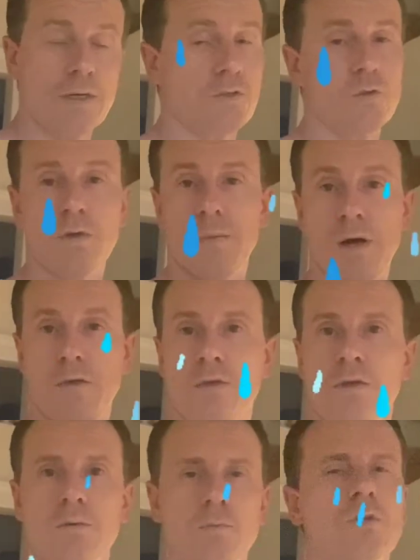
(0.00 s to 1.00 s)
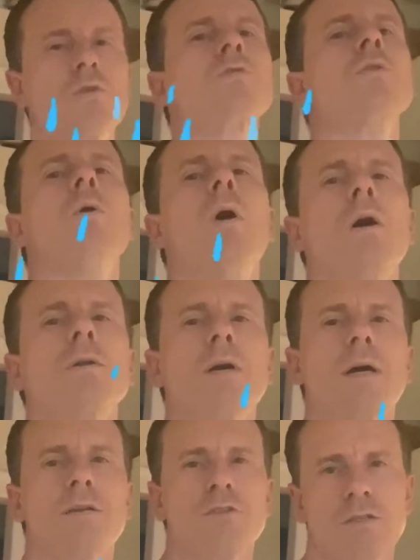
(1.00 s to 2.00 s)
I took a bath. It was so hot,
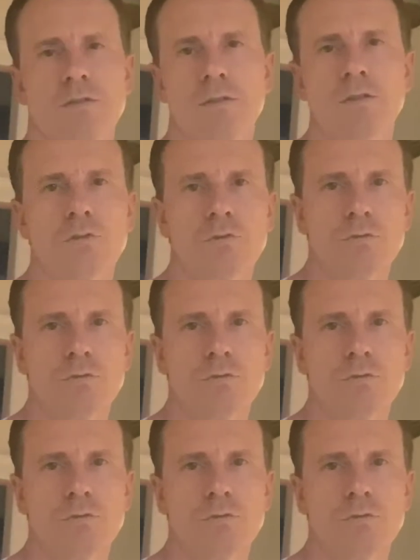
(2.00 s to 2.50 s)
I just needed to.